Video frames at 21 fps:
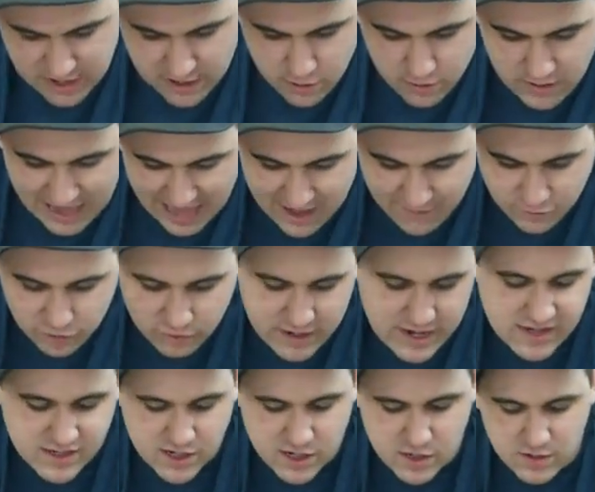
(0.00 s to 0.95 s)
mean, I know
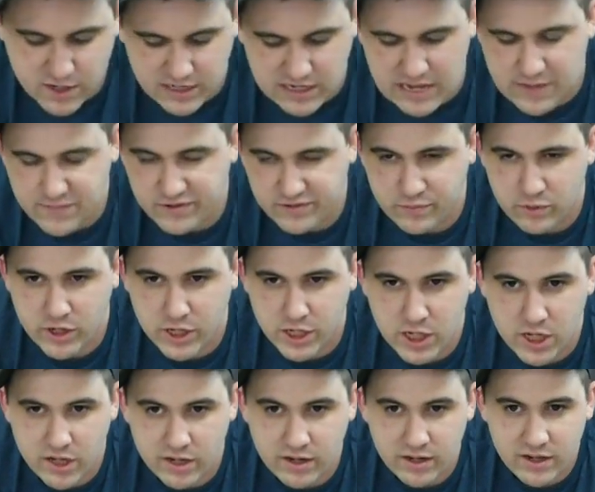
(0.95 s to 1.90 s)
Cavalry as a unit type is pretty
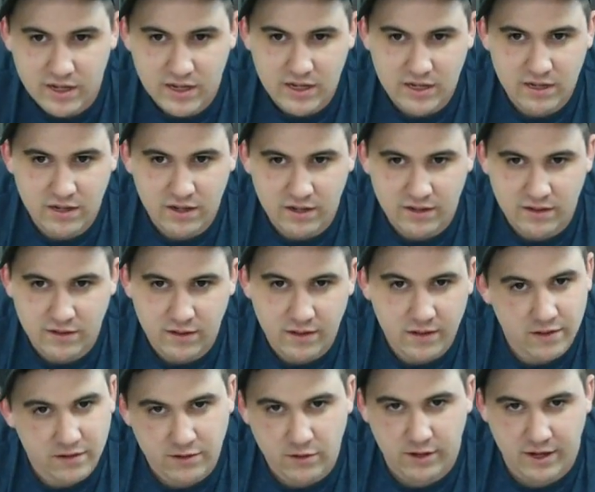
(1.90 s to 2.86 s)
good.
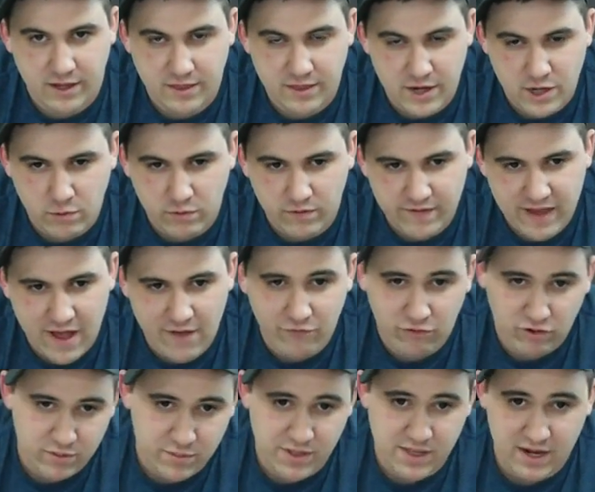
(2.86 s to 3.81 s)
Look at Thunderwolf
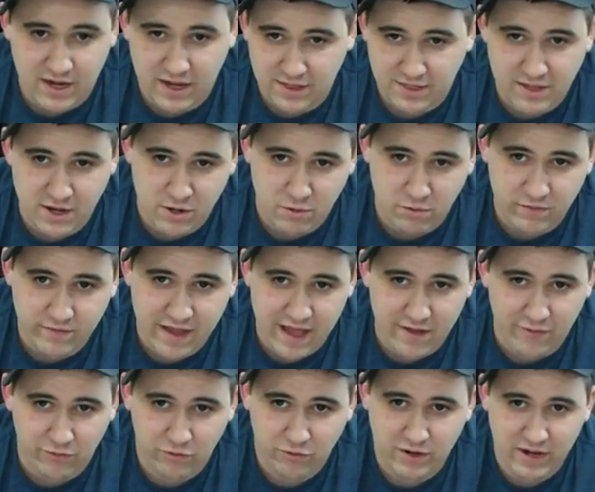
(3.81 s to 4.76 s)
Cavalry, but then again, Thunderwolf
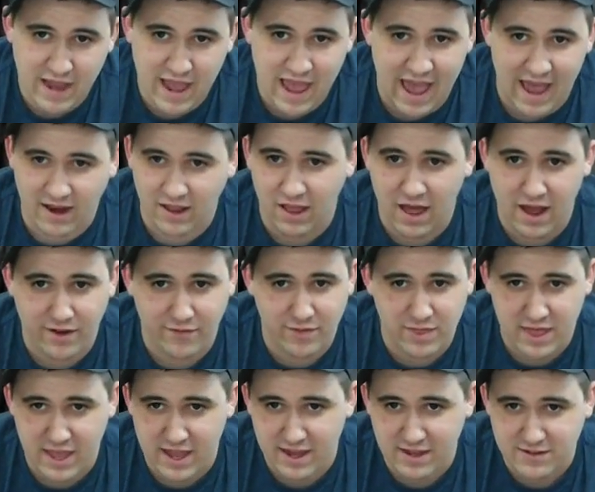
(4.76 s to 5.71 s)
Cavalry add a lot of
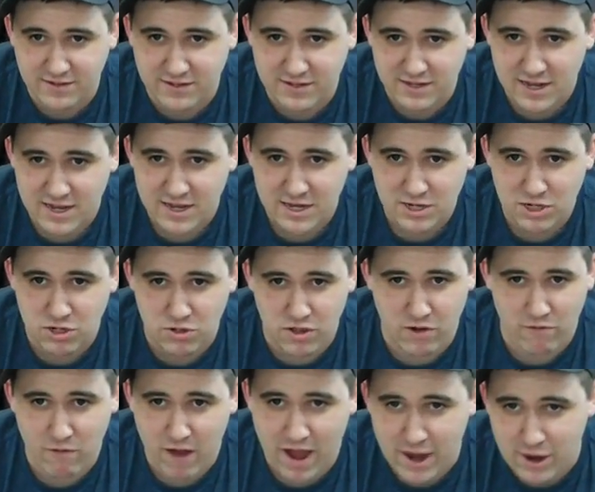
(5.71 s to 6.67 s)
things to
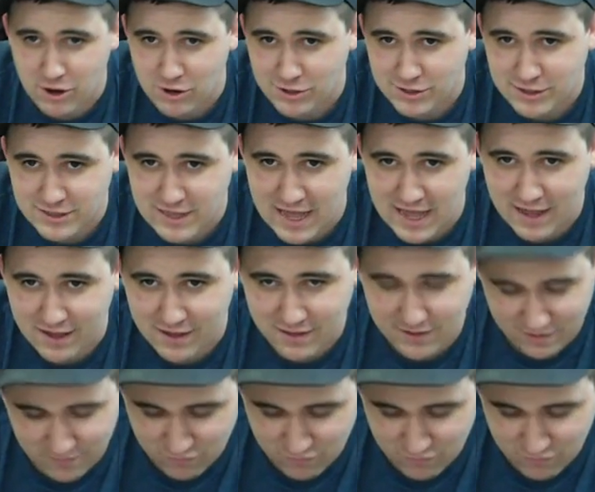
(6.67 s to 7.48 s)
their riders that